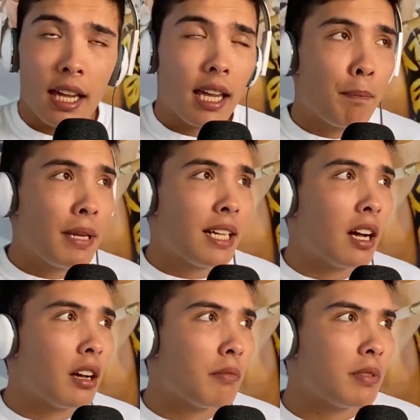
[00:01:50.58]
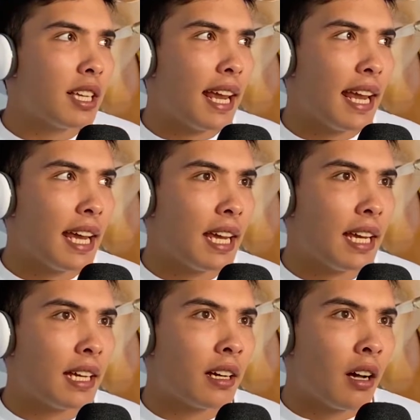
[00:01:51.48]
it becomes
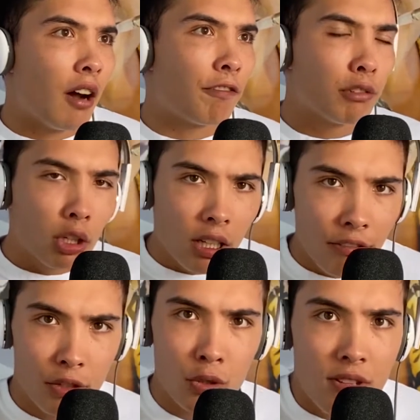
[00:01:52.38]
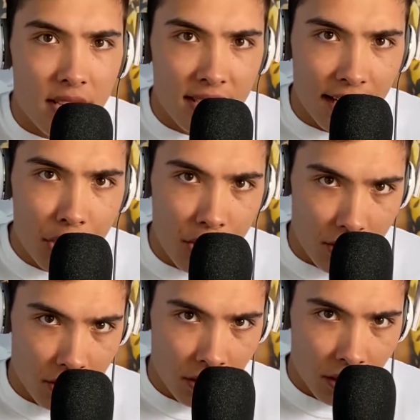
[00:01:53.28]
a flurry of new
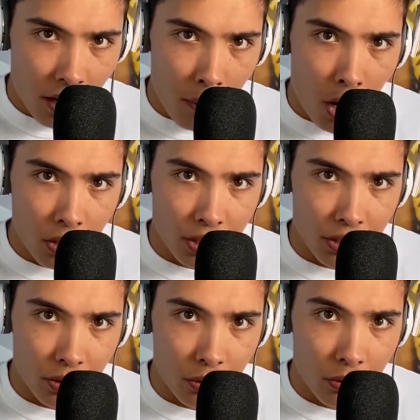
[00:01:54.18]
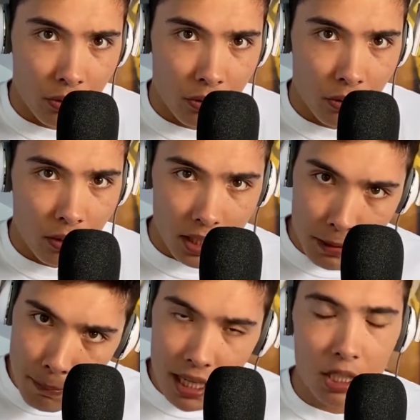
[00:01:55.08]
sensations come onto you,
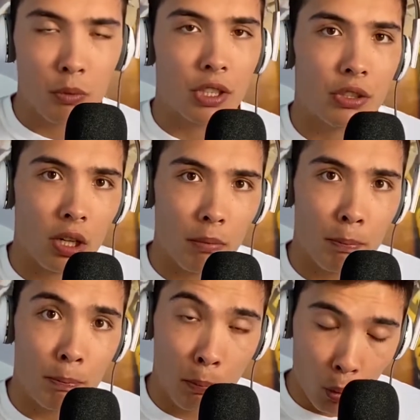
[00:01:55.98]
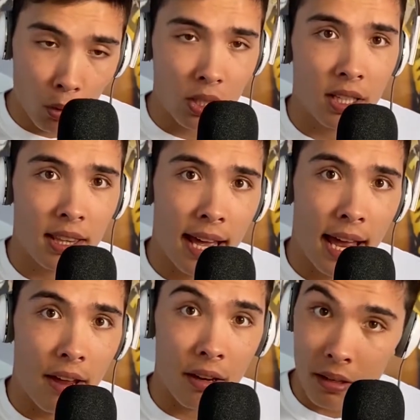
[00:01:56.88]
especially when you start pulling in
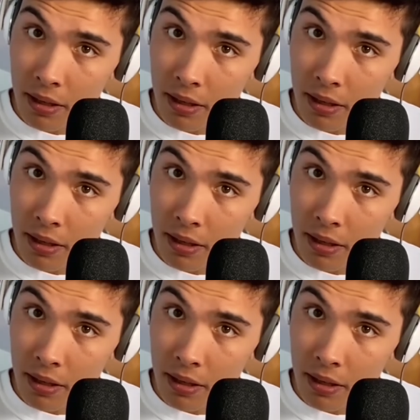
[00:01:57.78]
that